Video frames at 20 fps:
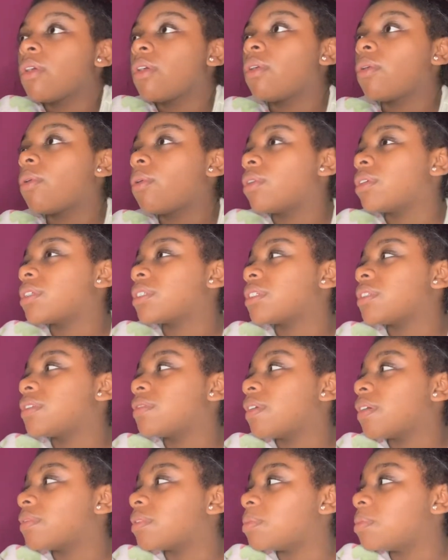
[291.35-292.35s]
Or it doesn't even
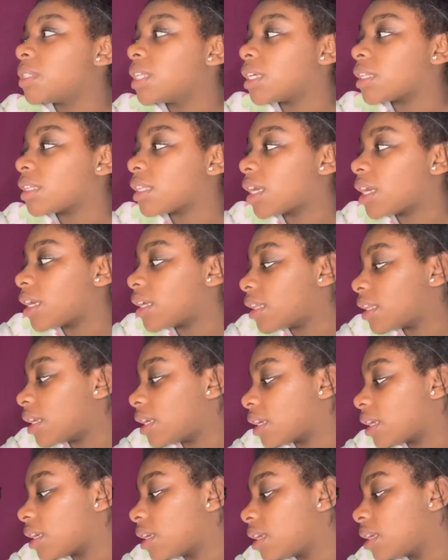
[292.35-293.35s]
have to be like that.
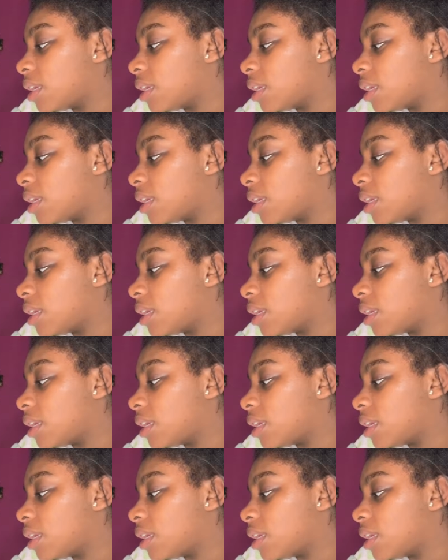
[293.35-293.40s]
Like,